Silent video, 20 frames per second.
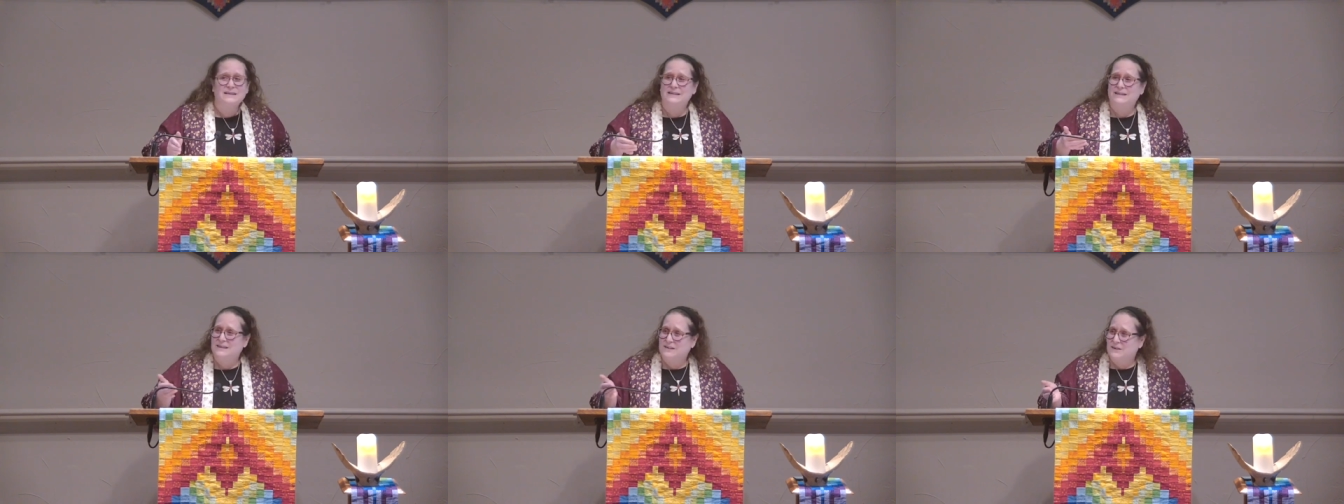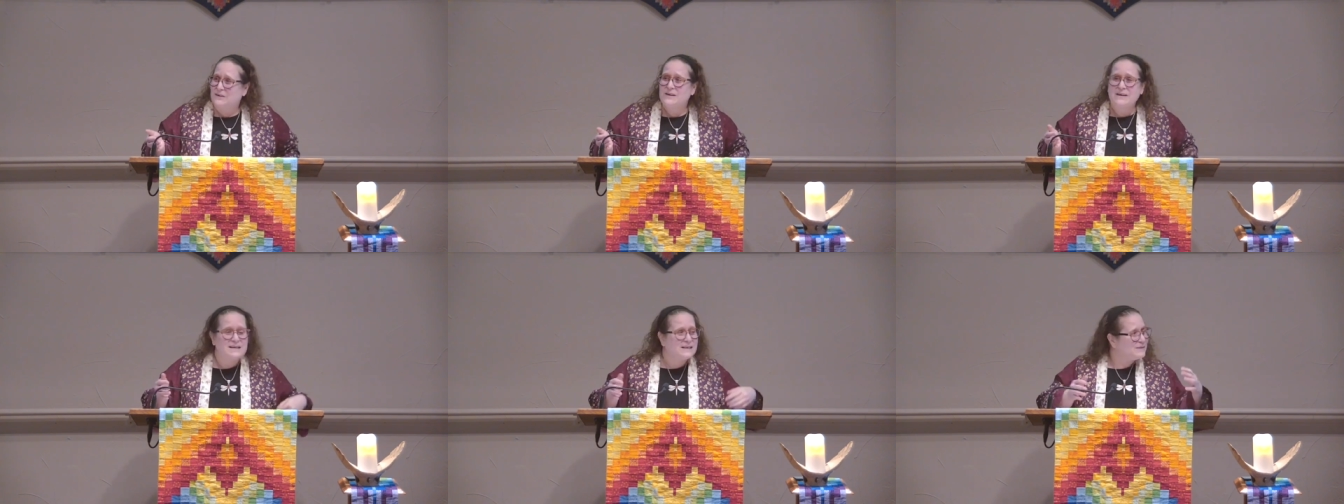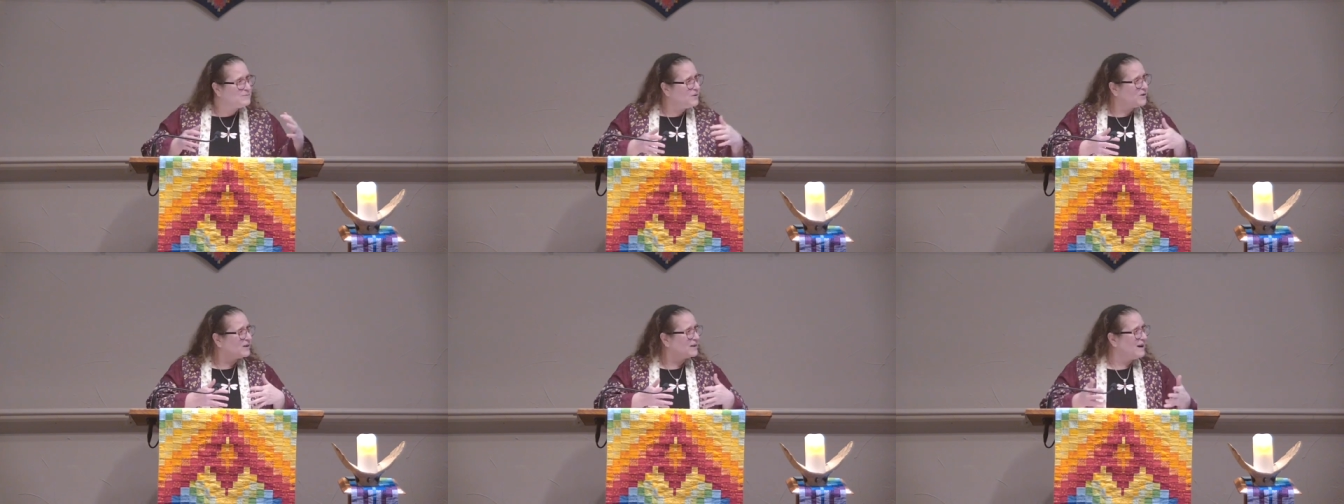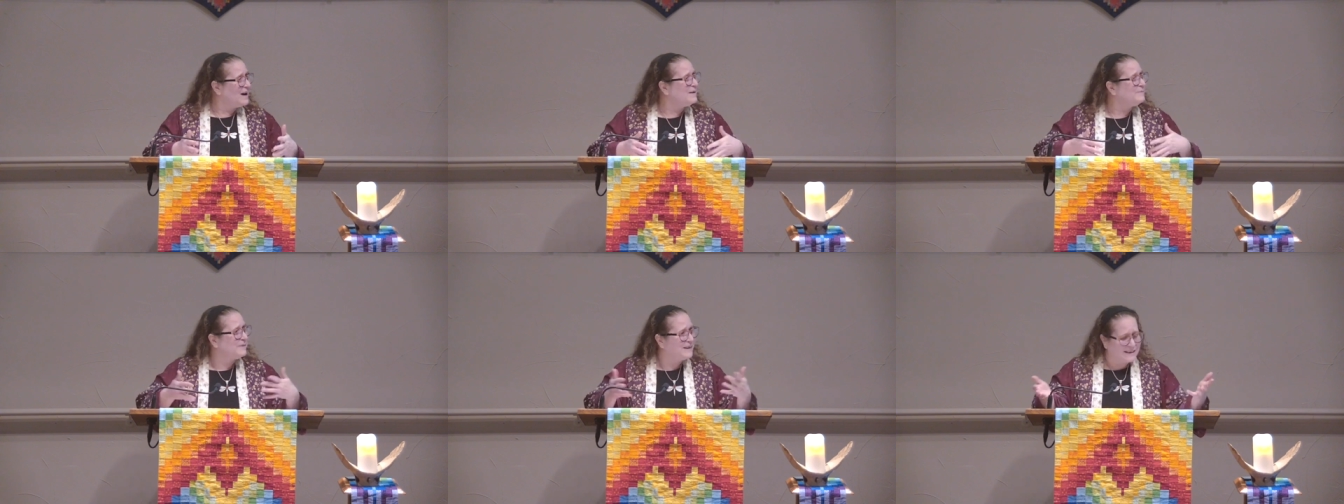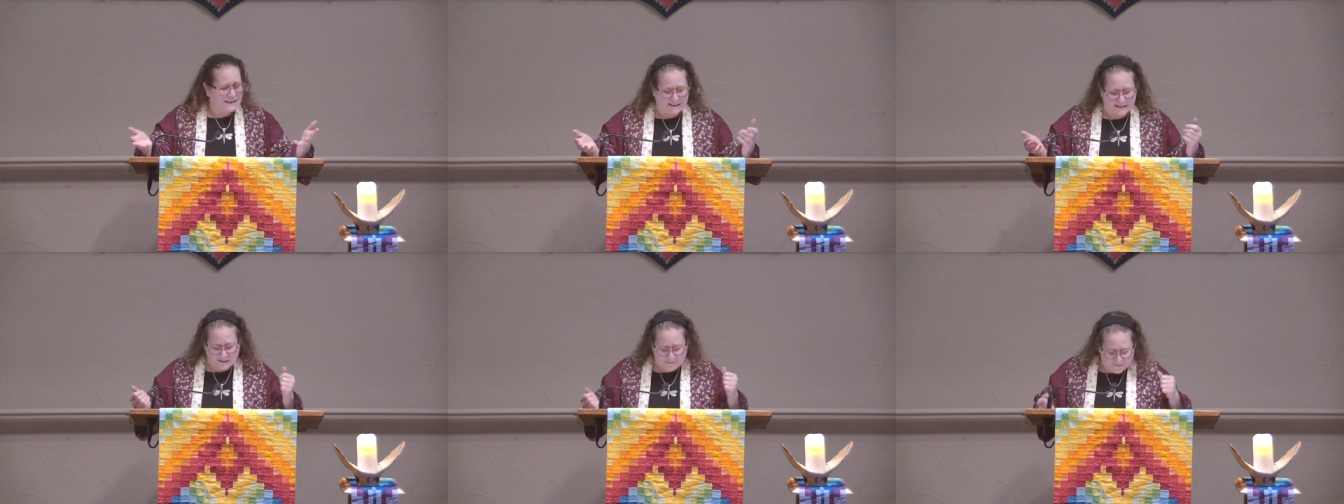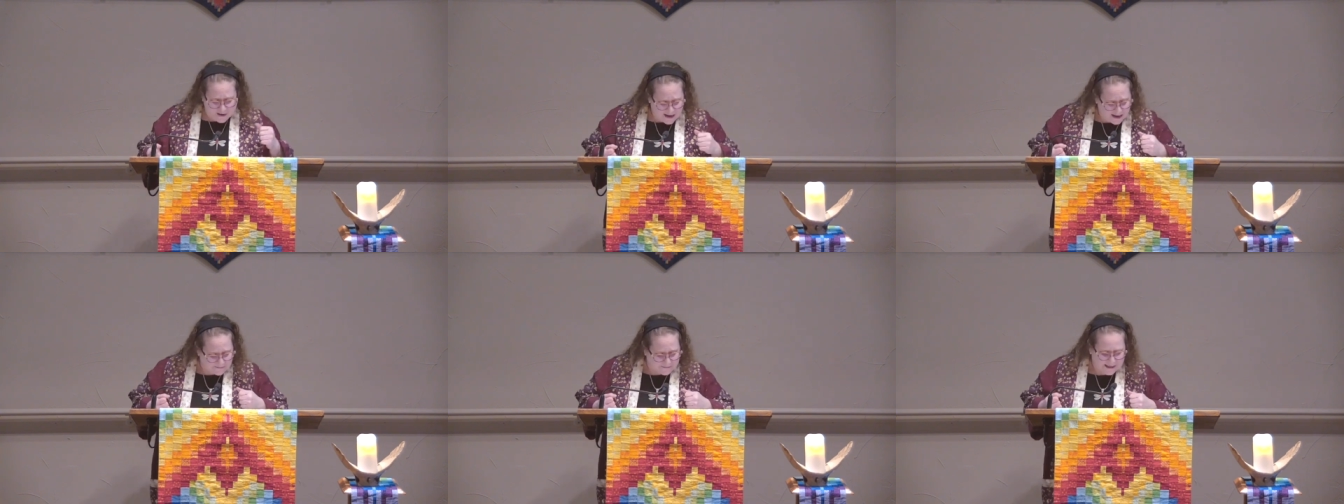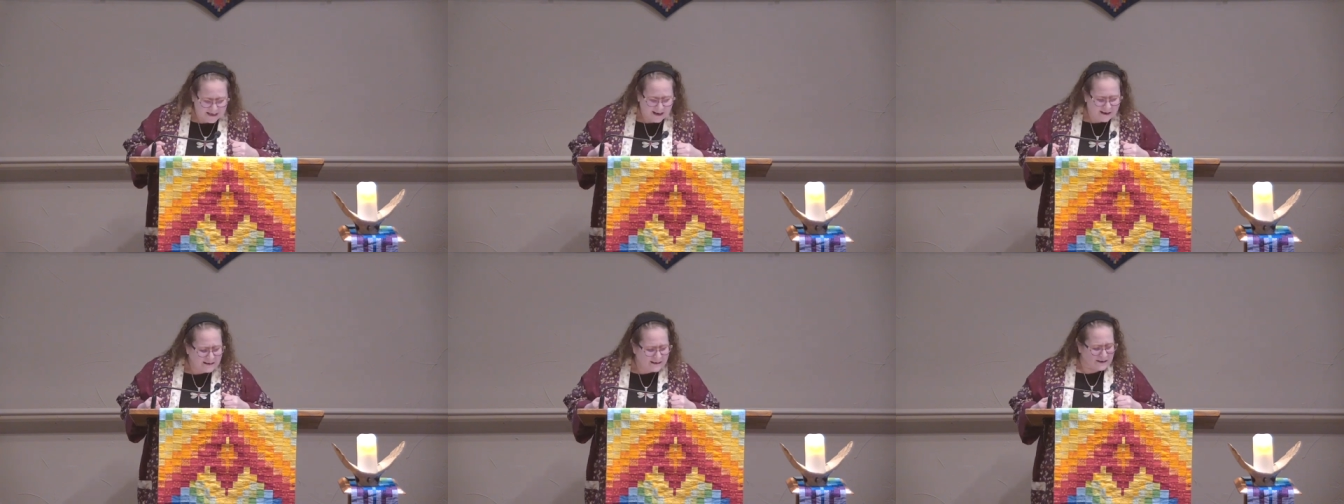This story is more complex than what
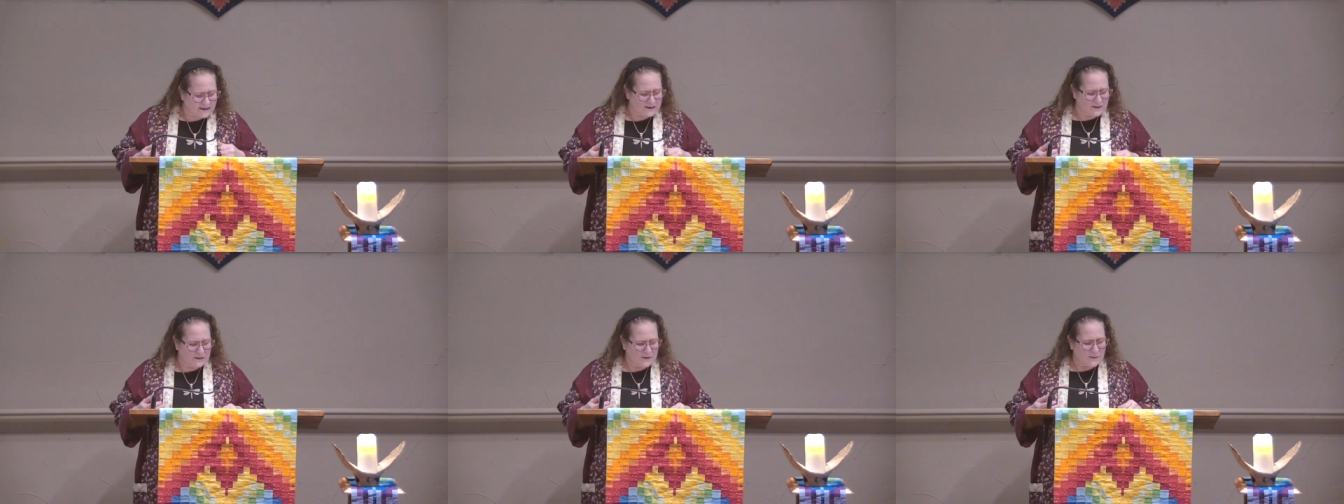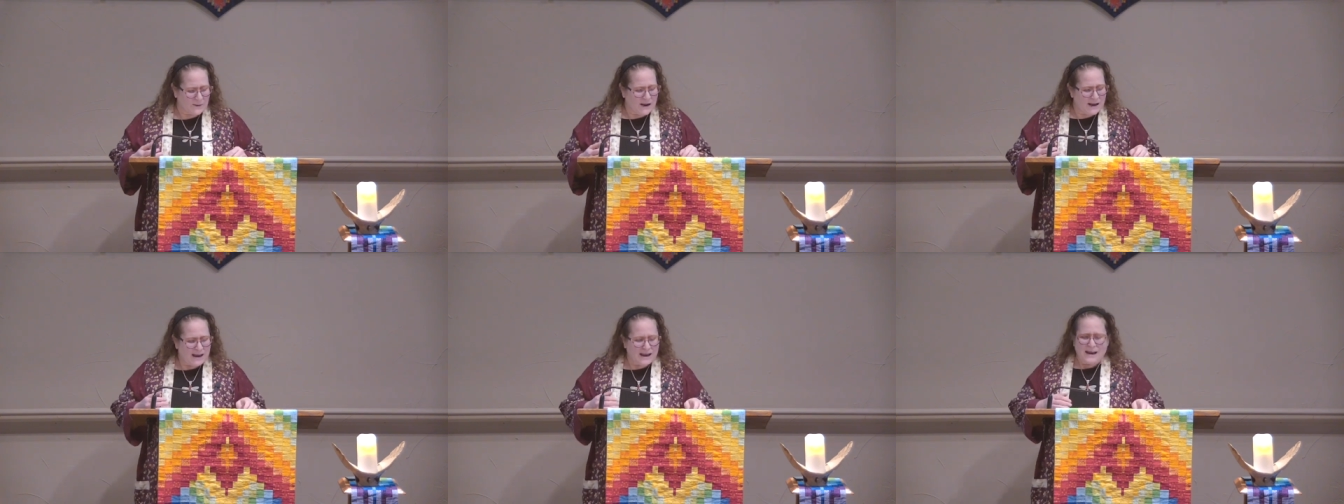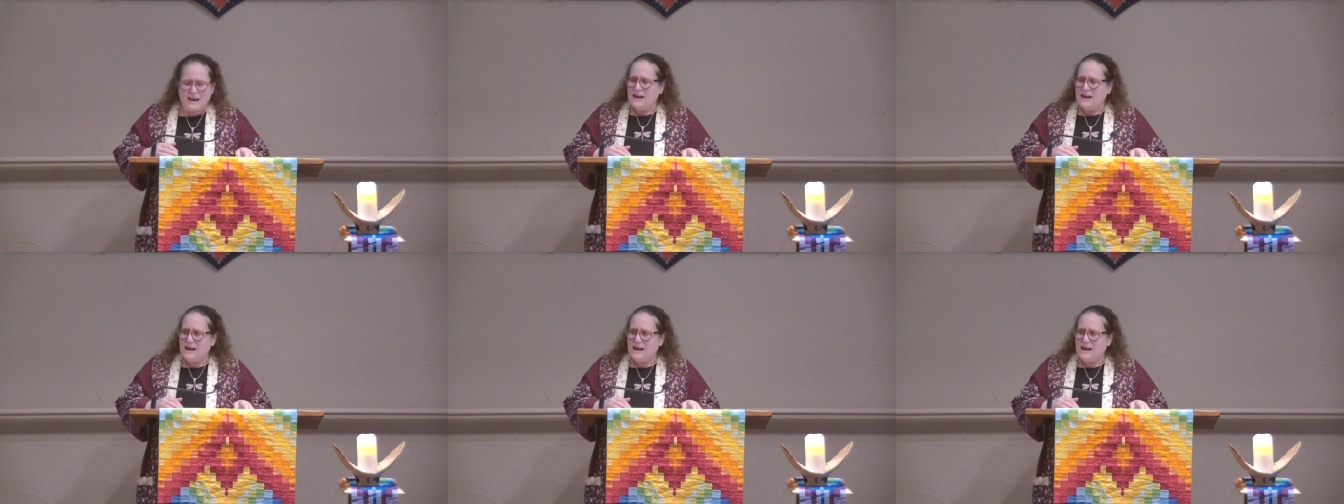I'm telling you,